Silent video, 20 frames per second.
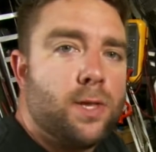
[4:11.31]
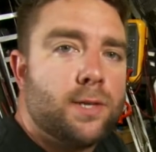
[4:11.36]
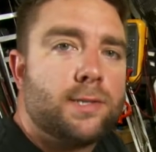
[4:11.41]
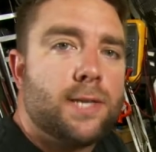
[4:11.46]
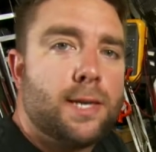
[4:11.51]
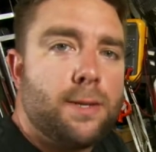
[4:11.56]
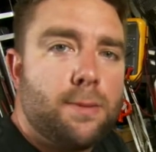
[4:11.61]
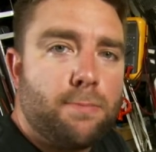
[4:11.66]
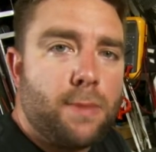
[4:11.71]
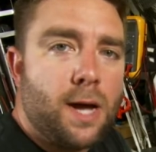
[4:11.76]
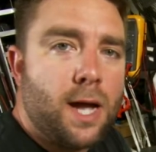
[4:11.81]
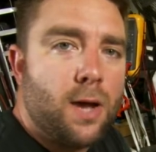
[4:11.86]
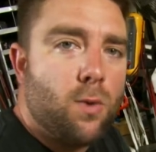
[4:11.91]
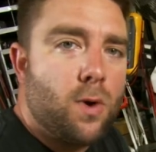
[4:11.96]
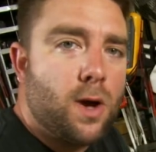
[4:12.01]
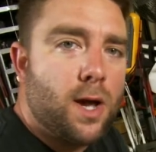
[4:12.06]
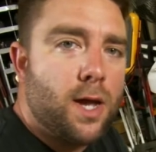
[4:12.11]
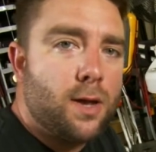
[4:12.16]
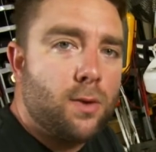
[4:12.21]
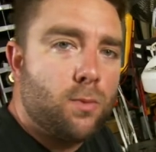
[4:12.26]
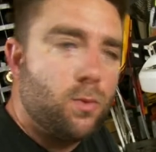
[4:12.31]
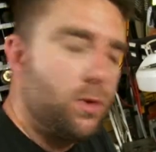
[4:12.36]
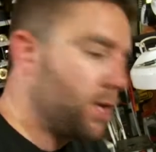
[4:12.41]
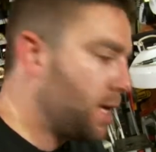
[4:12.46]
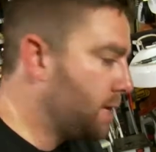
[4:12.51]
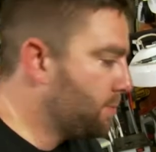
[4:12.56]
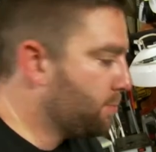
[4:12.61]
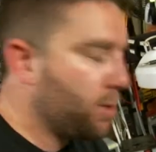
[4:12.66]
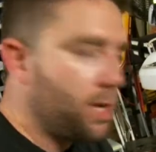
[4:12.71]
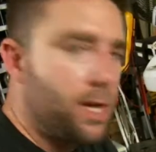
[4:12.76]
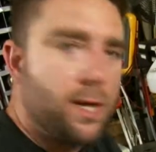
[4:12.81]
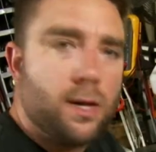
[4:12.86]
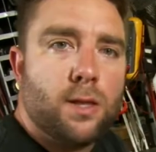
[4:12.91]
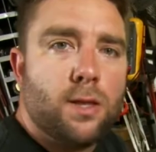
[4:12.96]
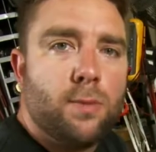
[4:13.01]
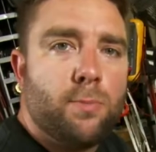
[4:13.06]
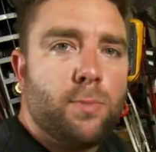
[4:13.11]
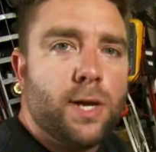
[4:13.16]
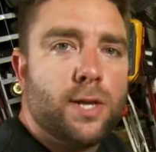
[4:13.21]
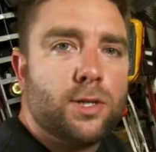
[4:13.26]
Send them my way and we'll keep playing on
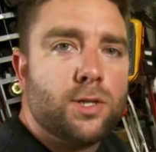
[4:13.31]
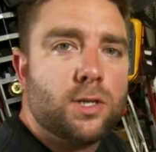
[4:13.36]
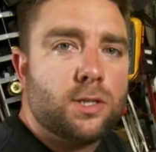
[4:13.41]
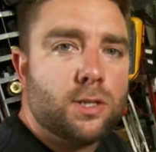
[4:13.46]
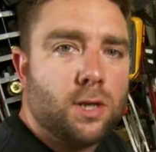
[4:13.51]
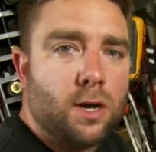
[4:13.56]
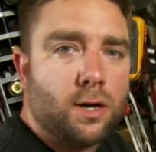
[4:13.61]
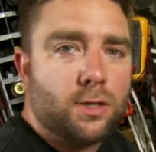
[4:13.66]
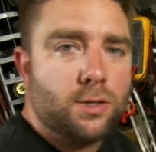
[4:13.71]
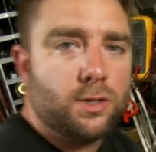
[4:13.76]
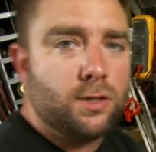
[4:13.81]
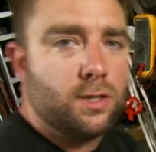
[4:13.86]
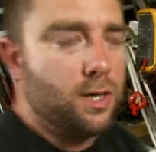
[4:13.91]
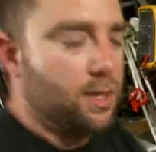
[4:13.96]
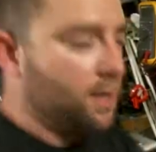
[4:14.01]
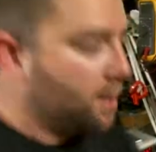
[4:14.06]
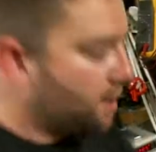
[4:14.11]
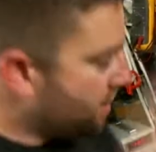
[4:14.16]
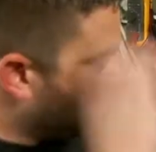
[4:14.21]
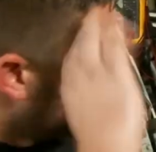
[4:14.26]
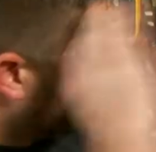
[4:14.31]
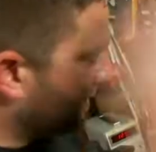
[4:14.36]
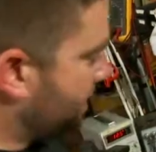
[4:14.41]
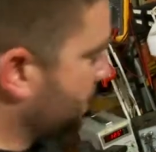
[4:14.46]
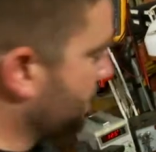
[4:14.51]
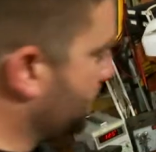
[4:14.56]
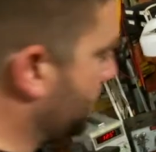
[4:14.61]
the bench and talking to you. See you